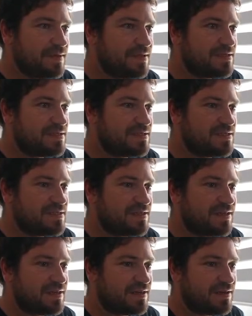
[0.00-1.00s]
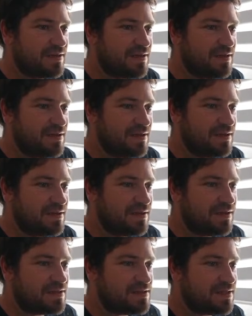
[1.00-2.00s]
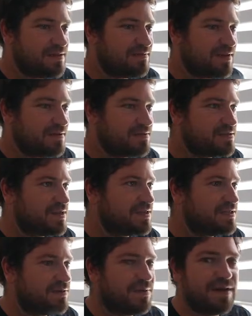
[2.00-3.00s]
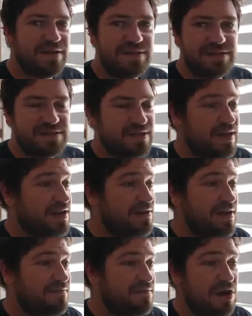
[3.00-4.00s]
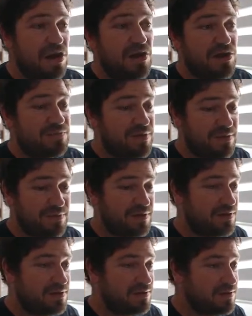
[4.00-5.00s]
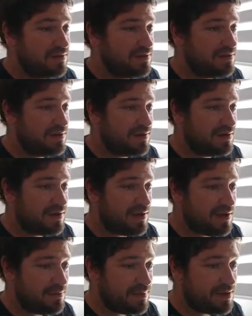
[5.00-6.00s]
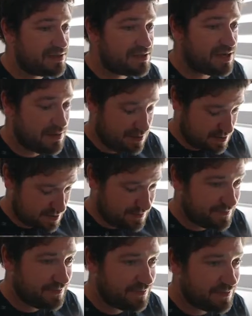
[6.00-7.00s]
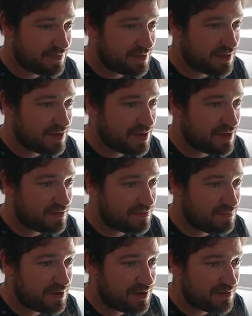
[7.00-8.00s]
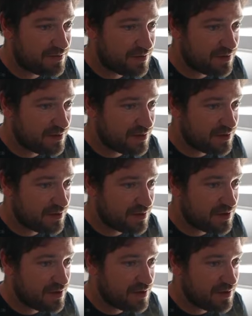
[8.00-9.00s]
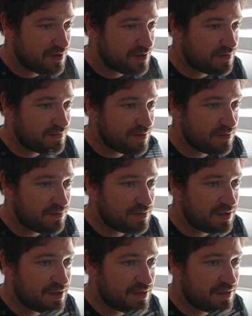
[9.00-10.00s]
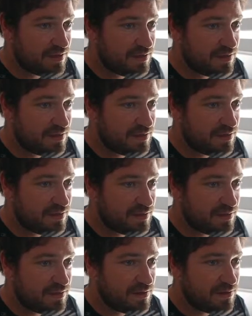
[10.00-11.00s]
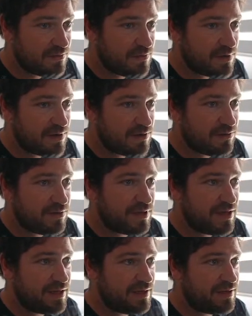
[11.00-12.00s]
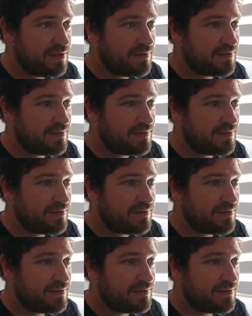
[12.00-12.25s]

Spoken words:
Let's just see if anyone's actually riding this thing. I don't have a lot of people in my town yet, but Yeah, old lady. One old lady.